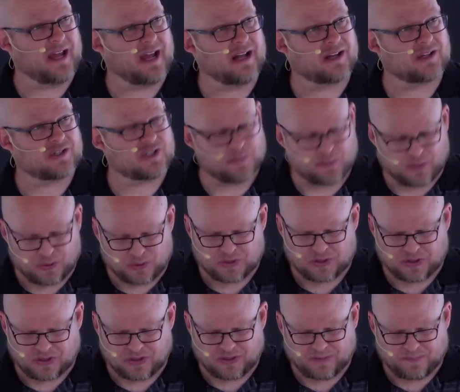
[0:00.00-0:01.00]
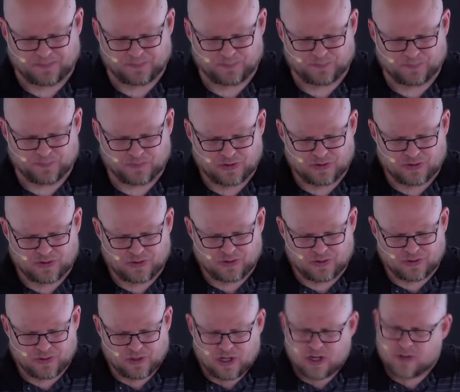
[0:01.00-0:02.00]
act, supposedly.
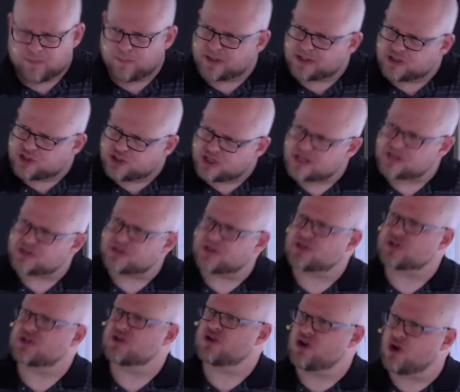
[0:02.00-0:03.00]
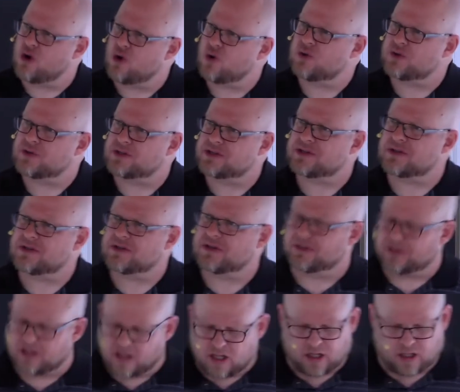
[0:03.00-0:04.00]
But Jesus knows the
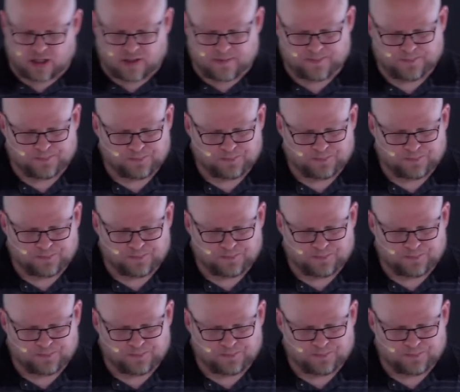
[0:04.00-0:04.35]
law.